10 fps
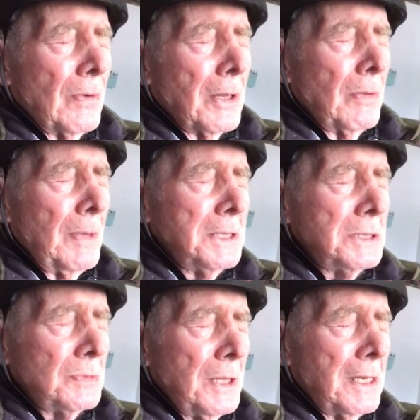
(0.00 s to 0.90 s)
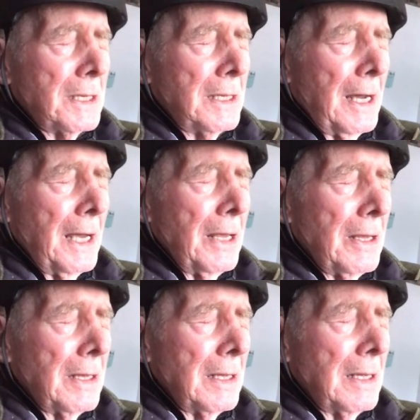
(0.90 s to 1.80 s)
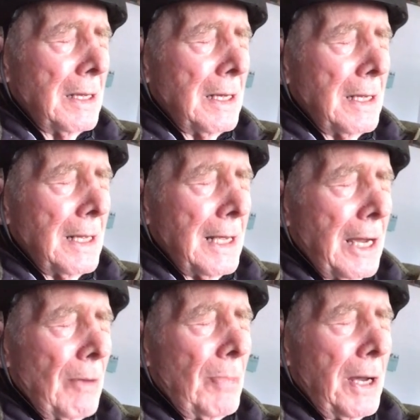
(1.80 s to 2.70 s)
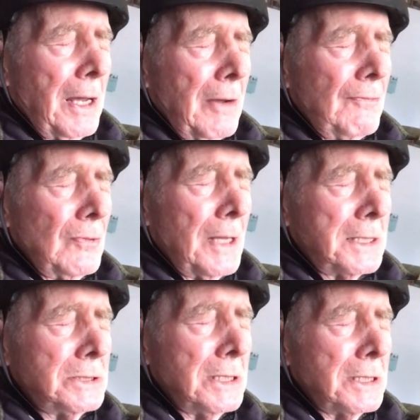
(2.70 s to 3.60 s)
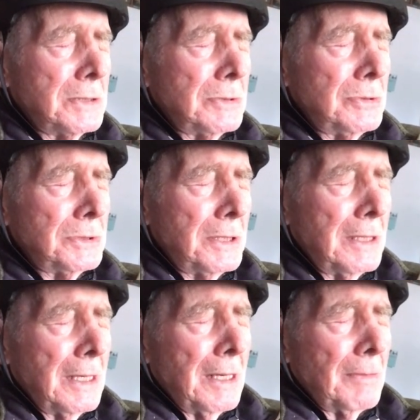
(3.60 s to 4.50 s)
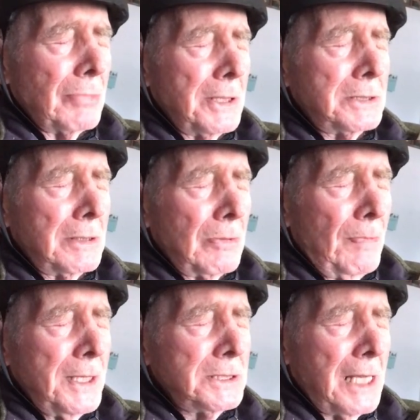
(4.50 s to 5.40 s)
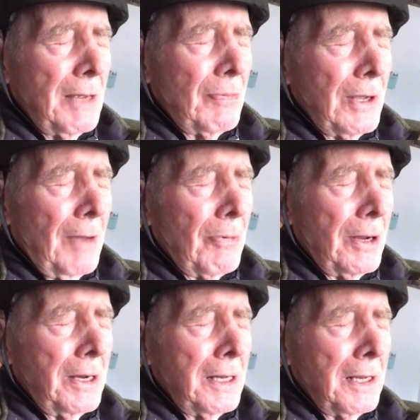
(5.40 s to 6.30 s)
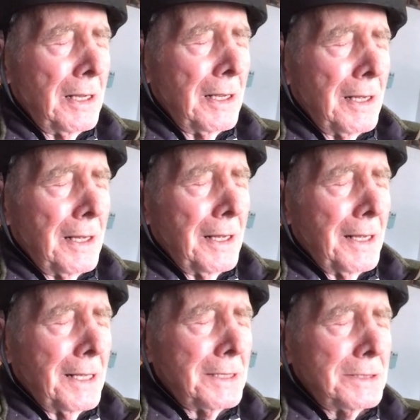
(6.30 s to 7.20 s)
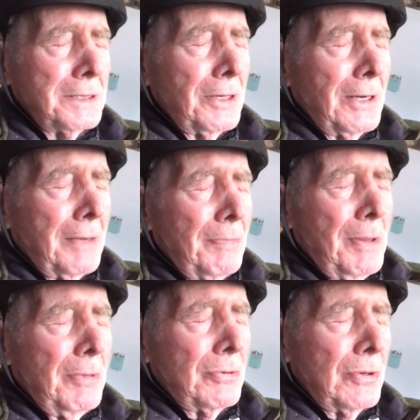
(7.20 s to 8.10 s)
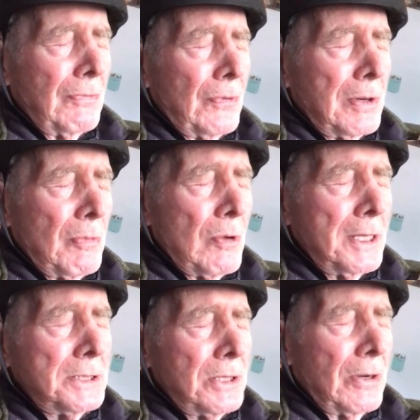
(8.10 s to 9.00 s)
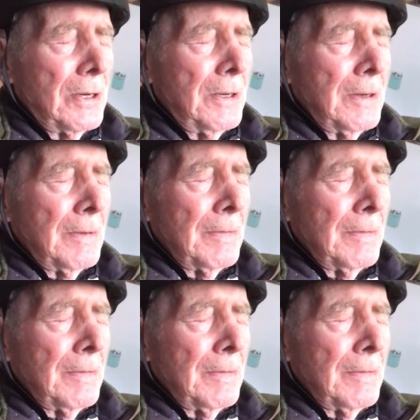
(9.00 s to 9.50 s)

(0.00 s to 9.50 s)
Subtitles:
on a regular basis, we had a guy out by Fulak 6, which was a place, a little base camp we operated. You know, it had maybe 30 or 40 Marines there and